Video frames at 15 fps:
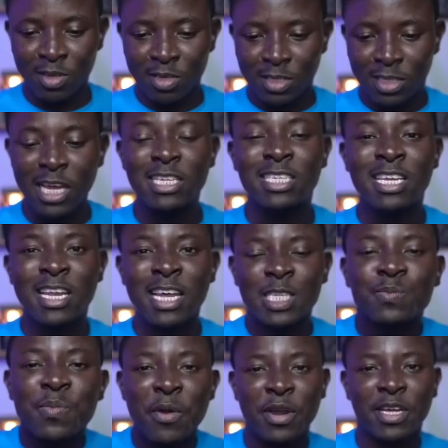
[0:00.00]
she's in the
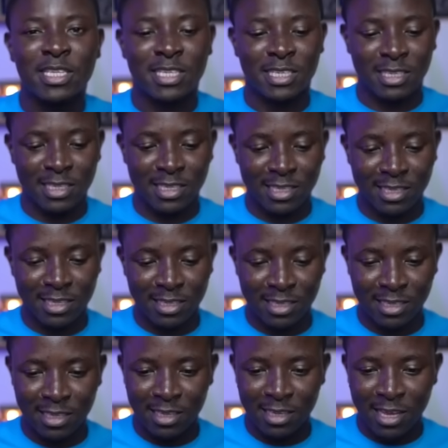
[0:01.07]
spirit.
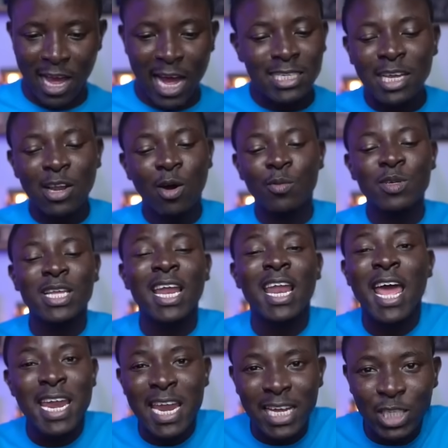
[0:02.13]
I saw almost an
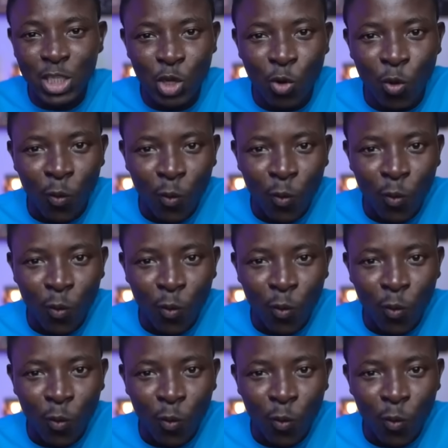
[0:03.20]
energy.